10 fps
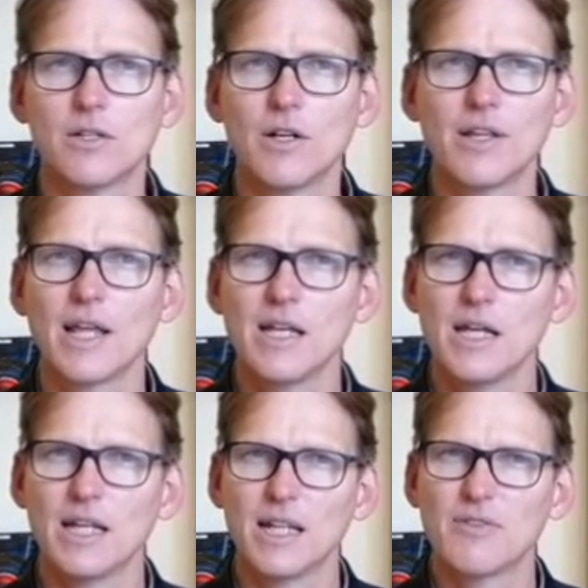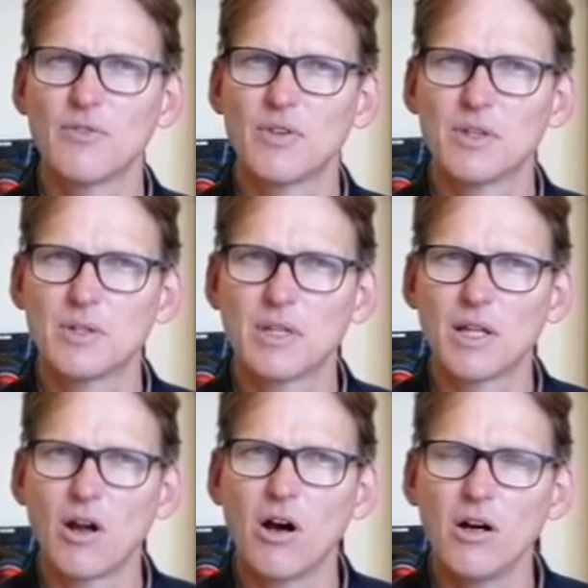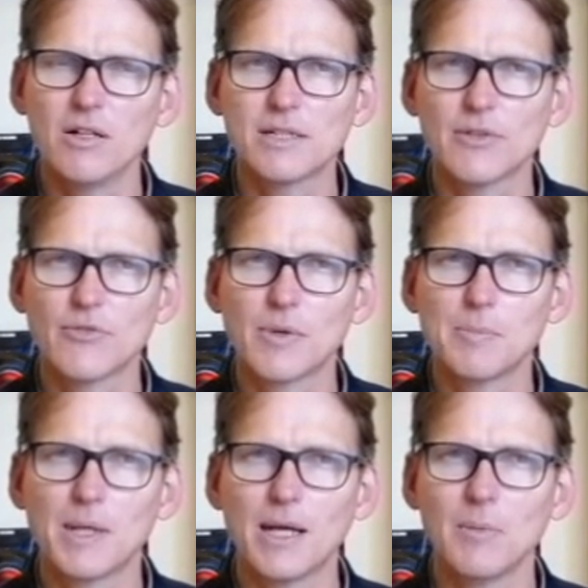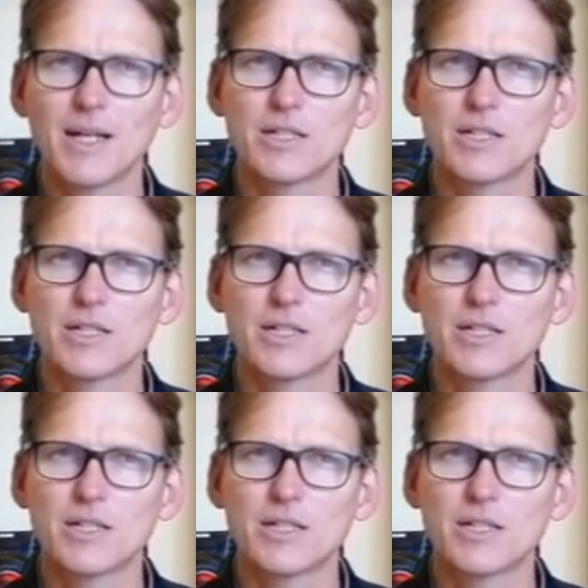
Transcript: You know, they, their hearts have become